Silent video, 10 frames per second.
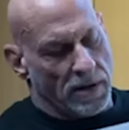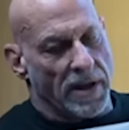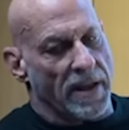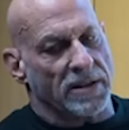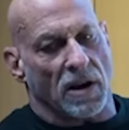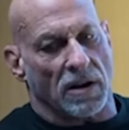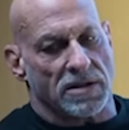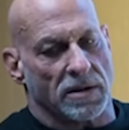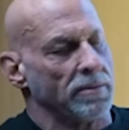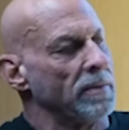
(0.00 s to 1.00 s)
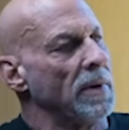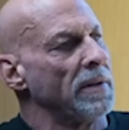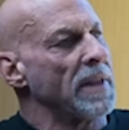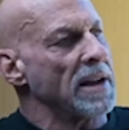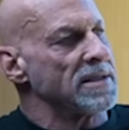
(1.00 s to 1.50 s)
yeah, that's awesome.
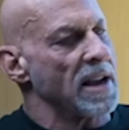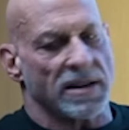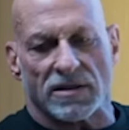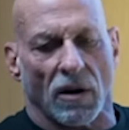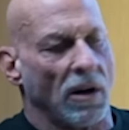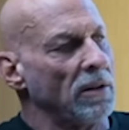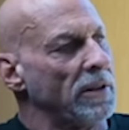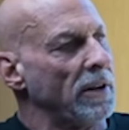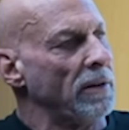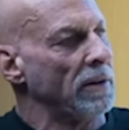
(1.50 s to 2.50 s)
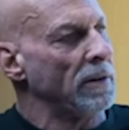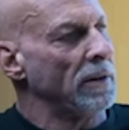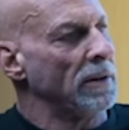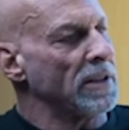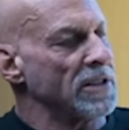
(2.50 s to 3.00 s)
That sex doll, dude.
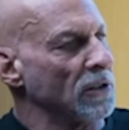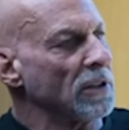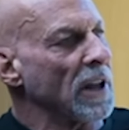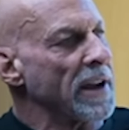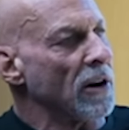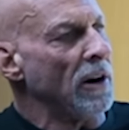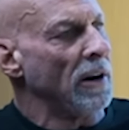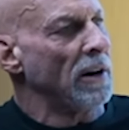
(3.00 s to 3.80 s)
Does it look like her?